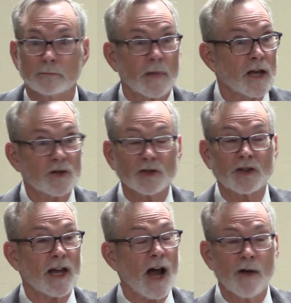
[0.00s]
He just
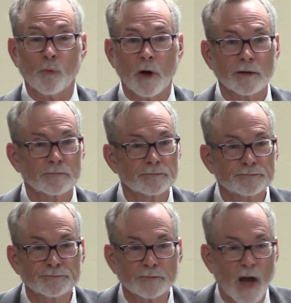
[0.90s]
said, I won.
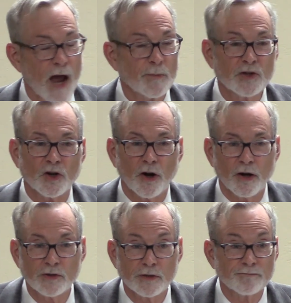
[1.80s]
I'm in charge.